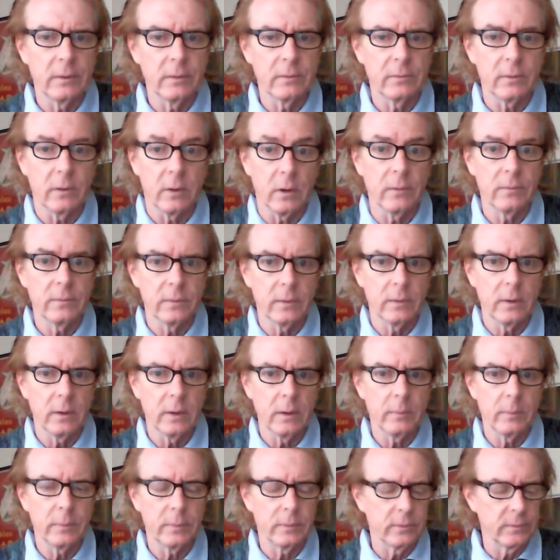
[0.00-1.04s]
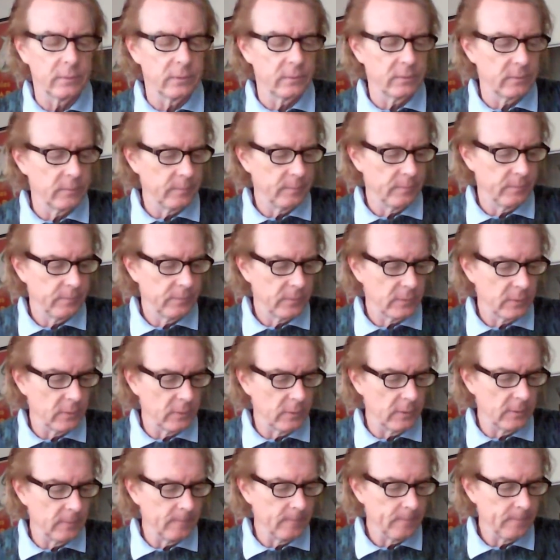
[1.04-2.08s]
As often happens,
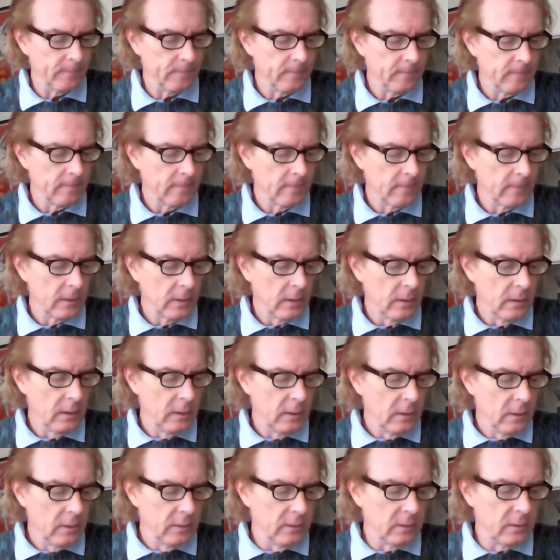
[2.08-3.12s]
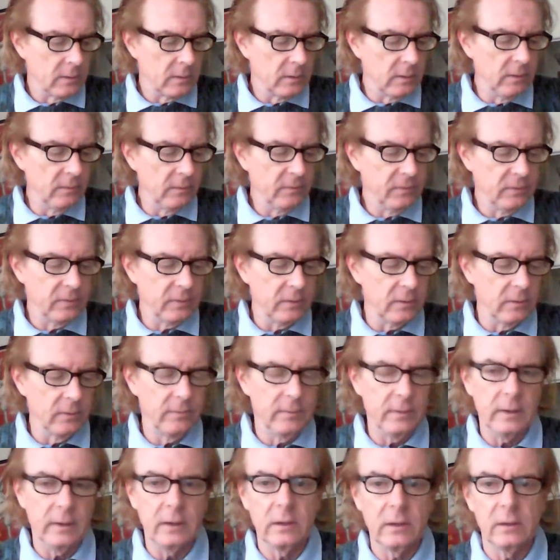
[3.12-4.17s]
right? The cliffs
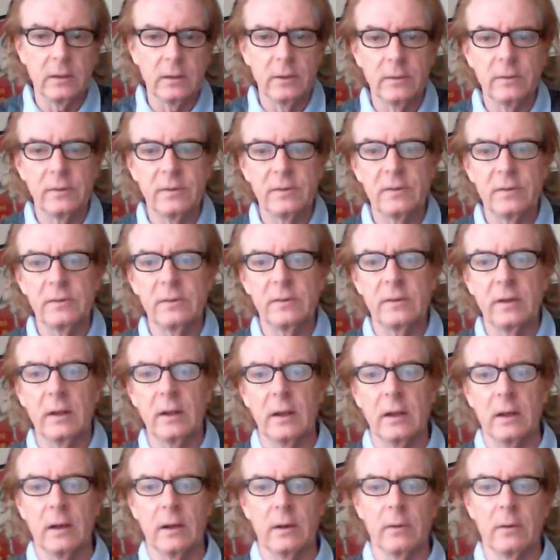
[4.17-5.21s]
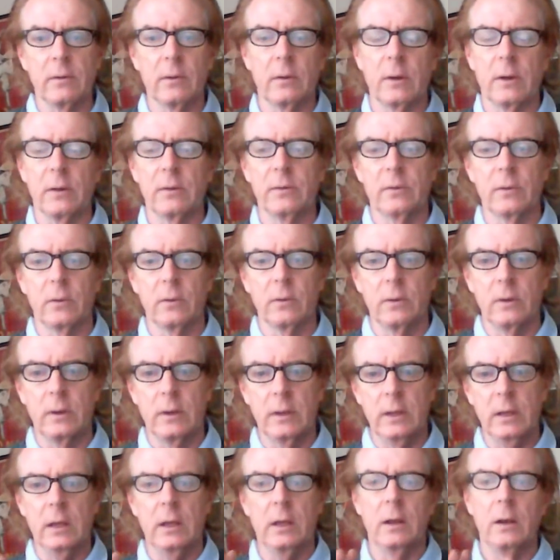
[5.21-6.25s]
of England stand. Okay, so
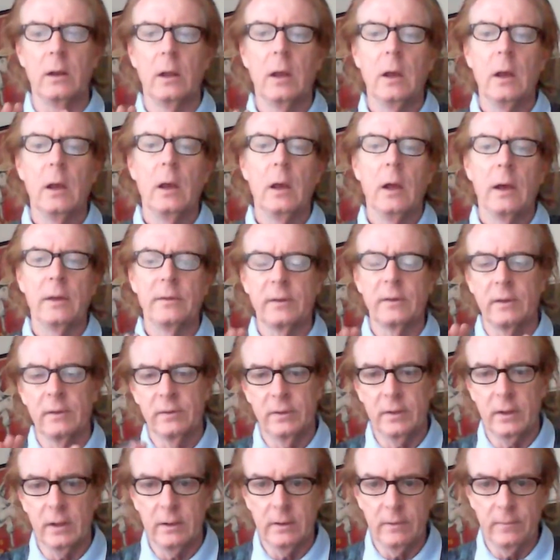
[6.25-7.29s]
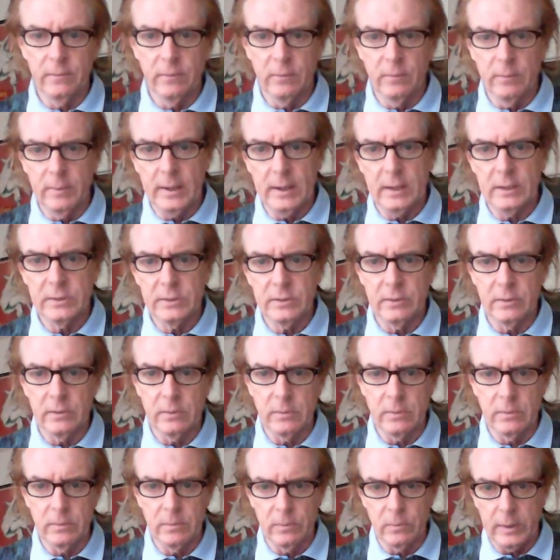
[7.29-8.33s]
again, as I said, if you imagine
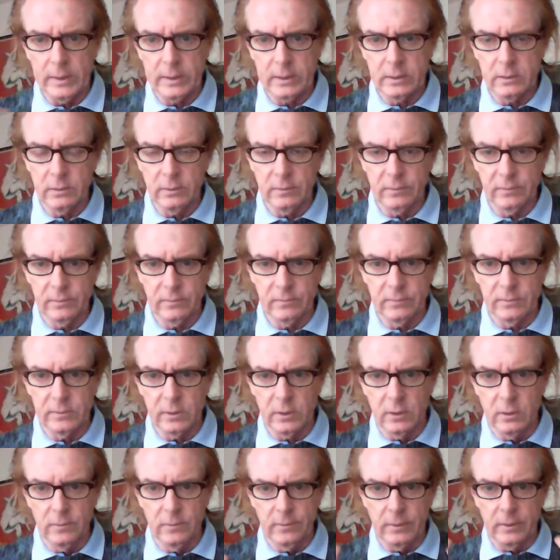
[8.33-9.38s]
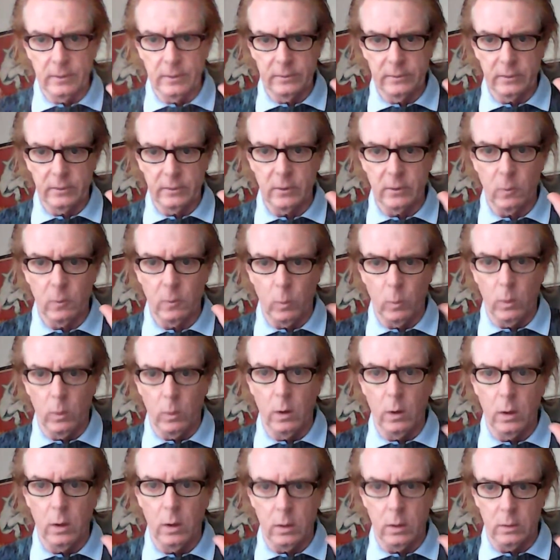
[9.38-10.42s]
the White Cliffs of Dover as like a
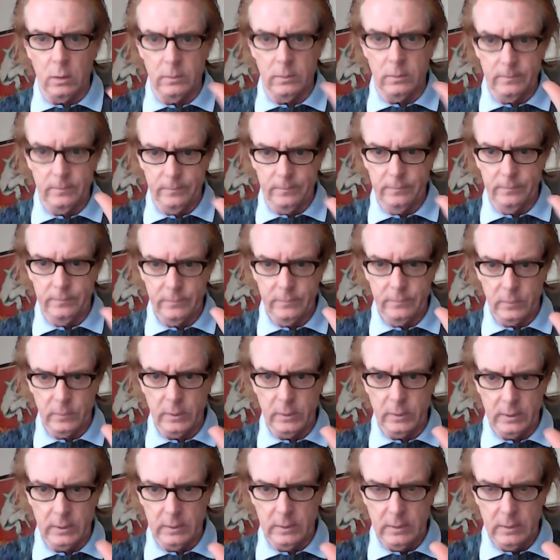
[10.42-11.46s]
wall, right?